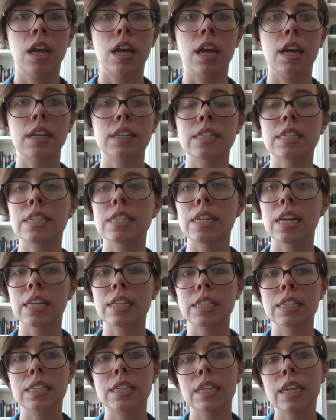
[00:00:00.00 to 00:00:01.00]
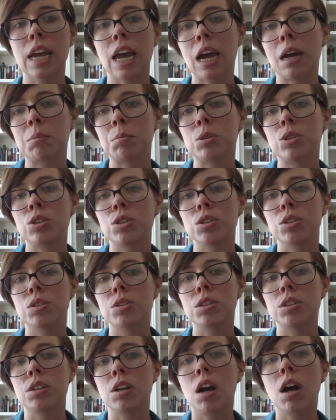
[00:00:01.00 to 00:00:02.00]
It's intended to capture
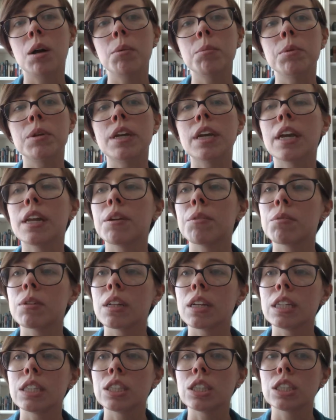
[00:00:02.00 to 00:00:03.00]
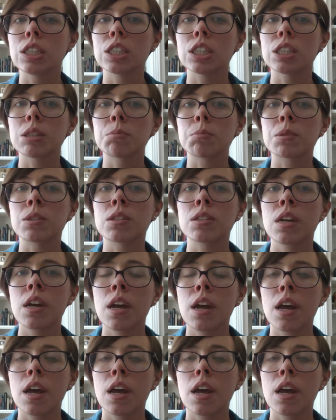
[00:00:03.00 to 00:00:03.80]
the complicated relationships